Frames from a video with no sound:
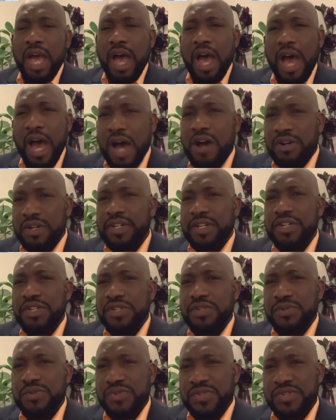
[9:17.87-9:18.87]
How can
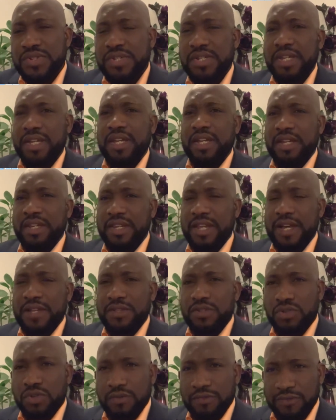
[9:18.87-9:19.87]
you say
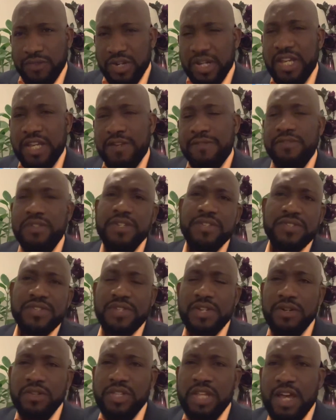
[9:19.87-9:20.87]
that you've lived in
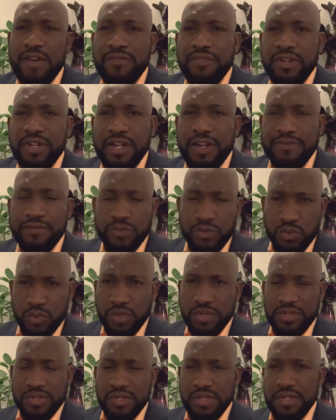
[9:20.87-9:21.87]
South Africa for
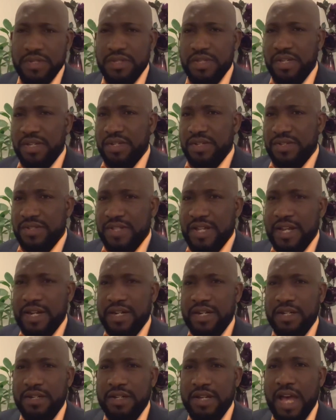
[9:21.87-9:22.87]
20 years, that
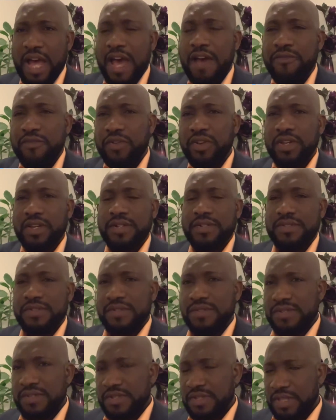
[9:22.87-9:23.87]

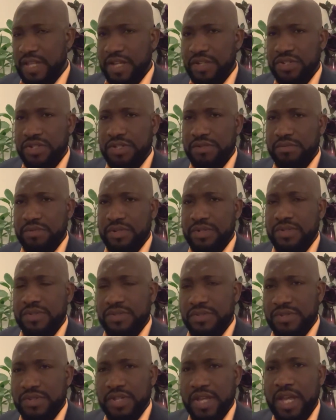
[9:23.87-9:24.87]
Africans,
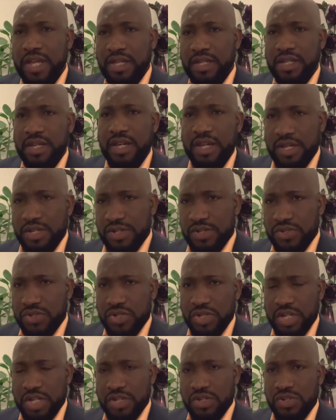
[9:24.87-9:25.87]
Nigerians
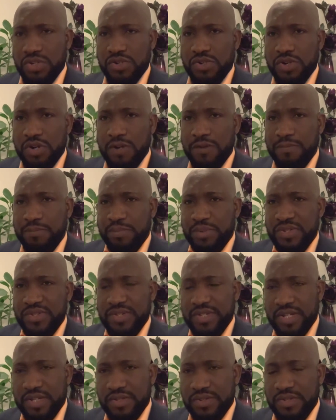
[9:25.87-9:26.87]
engage in drug
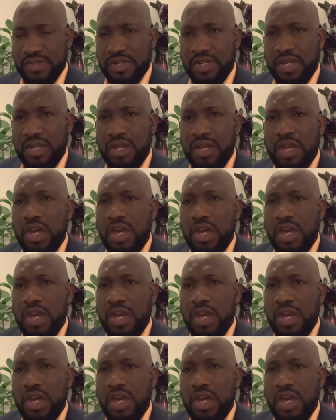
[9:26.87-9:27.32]
business?